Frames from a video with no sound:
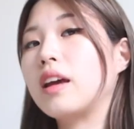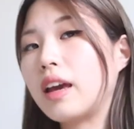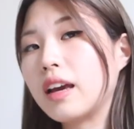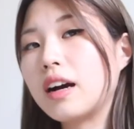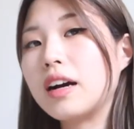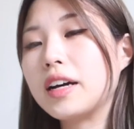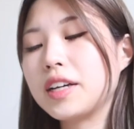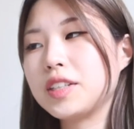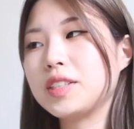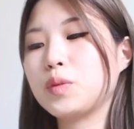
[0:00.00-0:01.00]
Hey
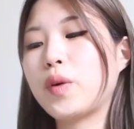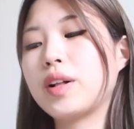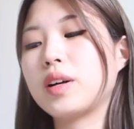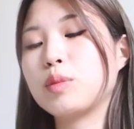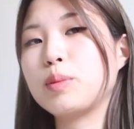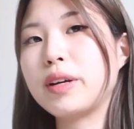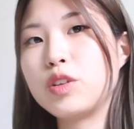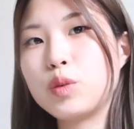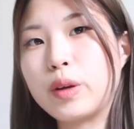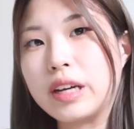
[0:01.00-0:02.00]
guys, welcome to my
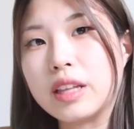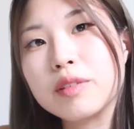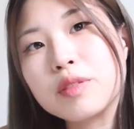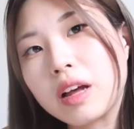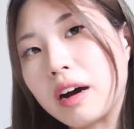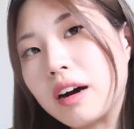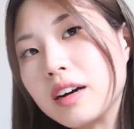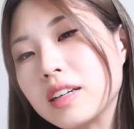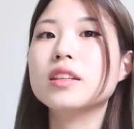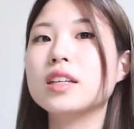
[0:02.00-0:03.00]
new weekly vlog.